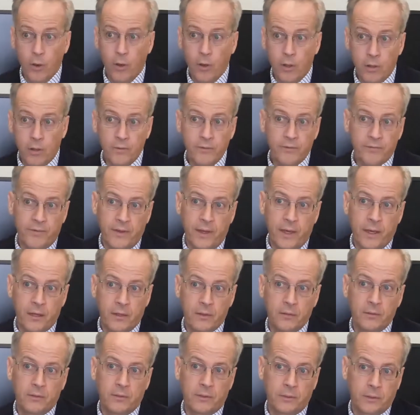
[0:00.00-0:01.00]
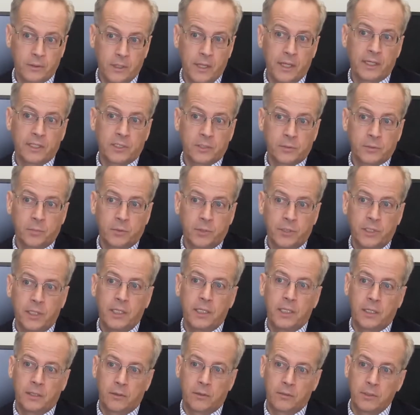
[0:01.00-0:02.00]
all found less
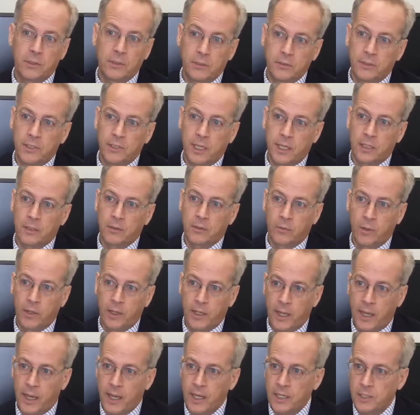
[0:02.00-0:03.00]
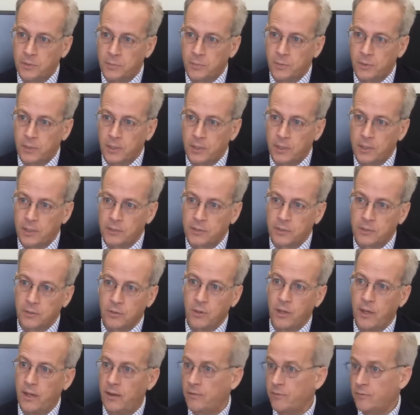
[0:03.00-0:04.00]
bleeding when you take away aspirin, and
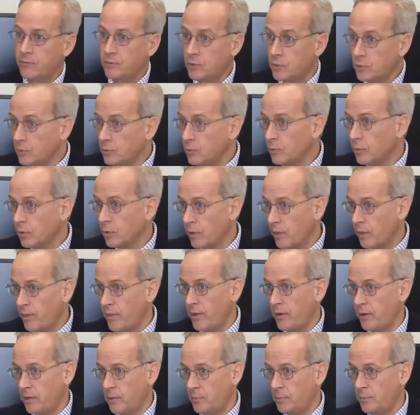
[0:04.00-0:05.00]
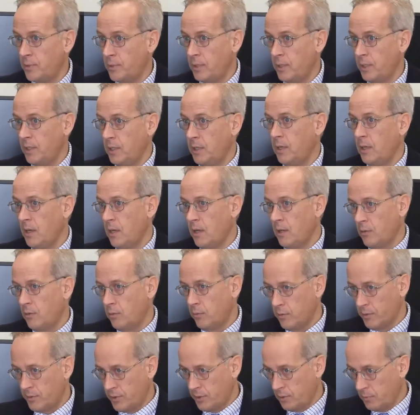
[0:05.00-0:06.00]
so have dual therapy
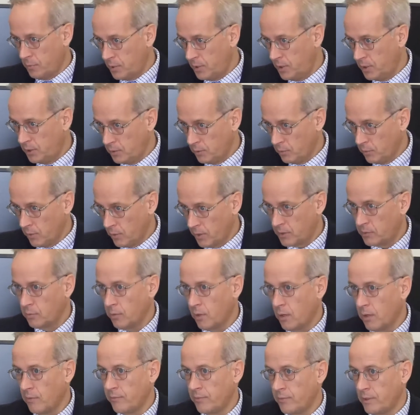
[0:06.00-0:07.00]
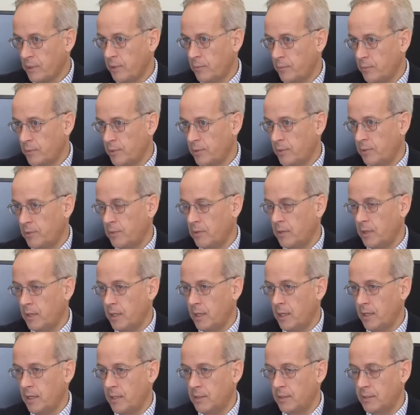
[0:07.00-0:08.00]
with a P2Y12 inhibitor
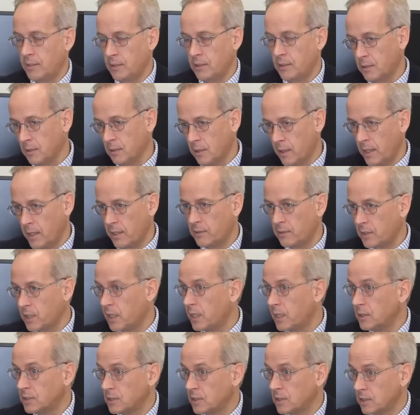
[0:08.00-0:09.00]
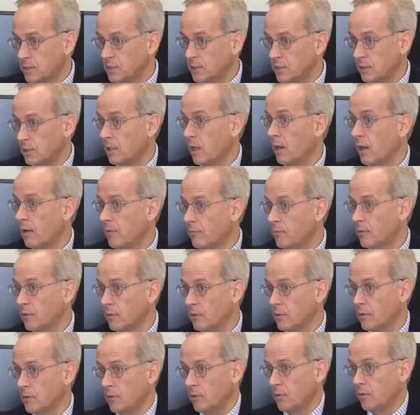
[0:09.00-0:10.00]
and, in the latter cases, a
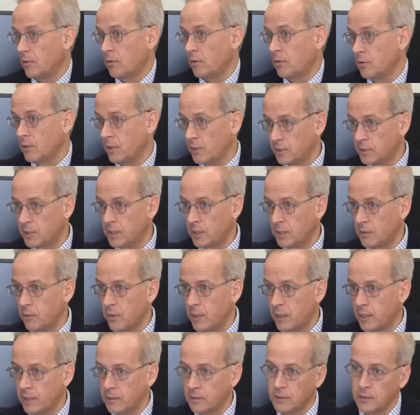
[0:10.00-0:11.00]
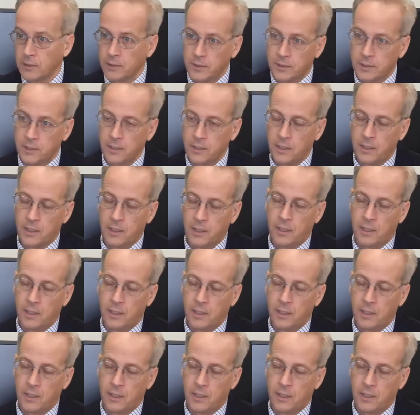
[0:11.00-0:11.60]
novel oral anticoagulant.